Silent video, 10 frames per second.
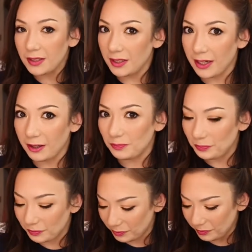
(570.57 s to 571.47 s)
Yeah,
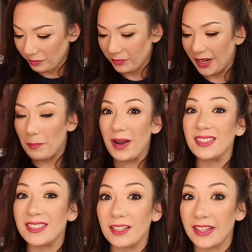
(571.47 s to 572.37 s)

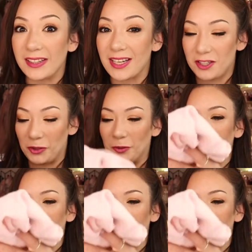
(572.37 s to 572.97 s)
pastel at that too.